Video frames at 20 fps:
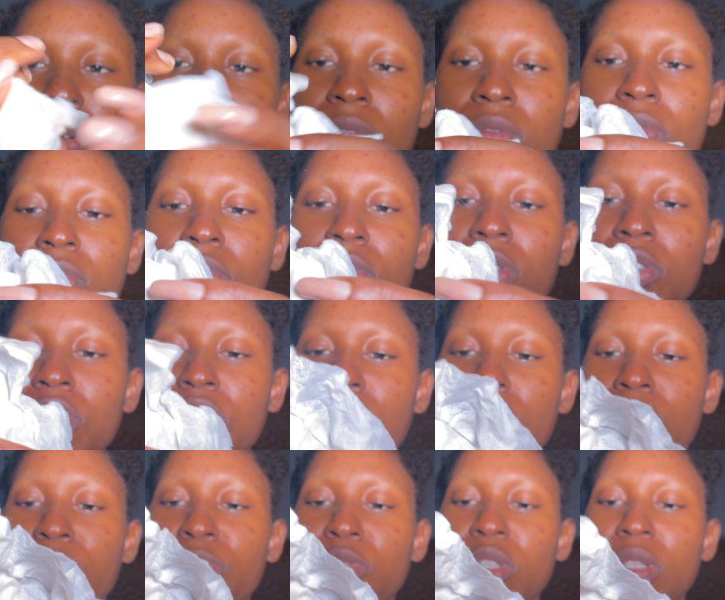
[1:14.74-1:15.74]
run your
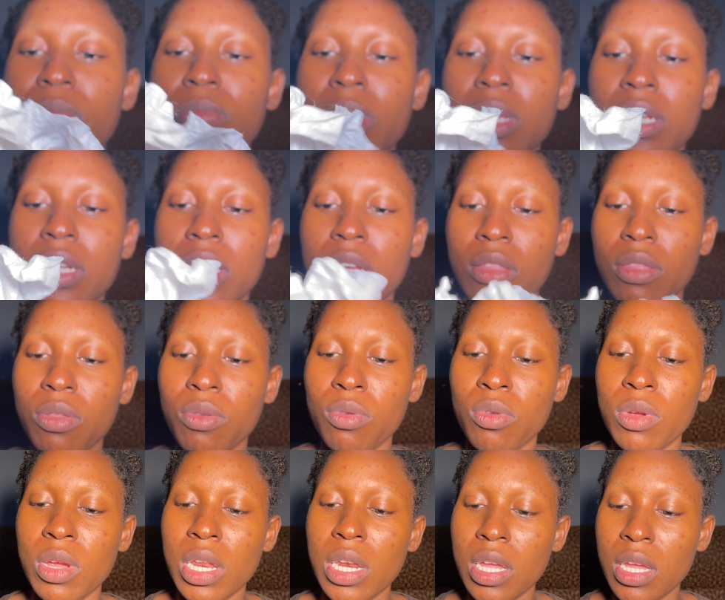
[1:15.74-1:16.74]
beauty blender through
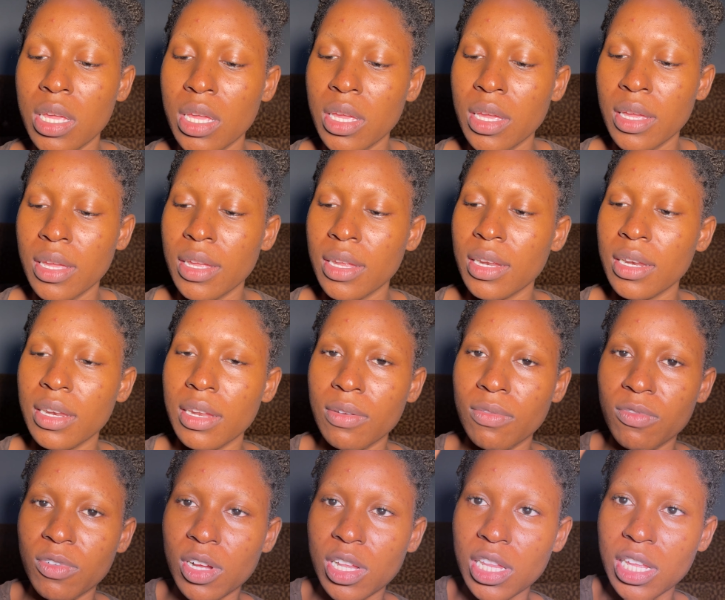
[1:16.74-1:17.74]
it, then
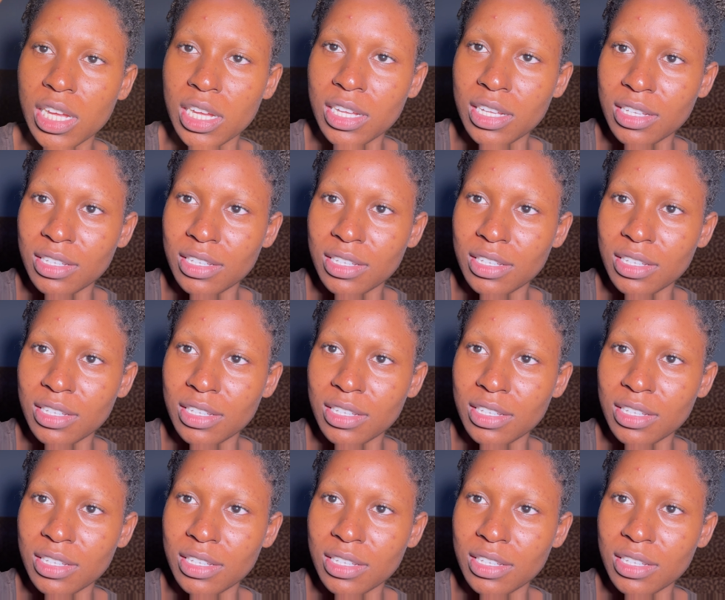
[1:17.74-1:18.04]
voila.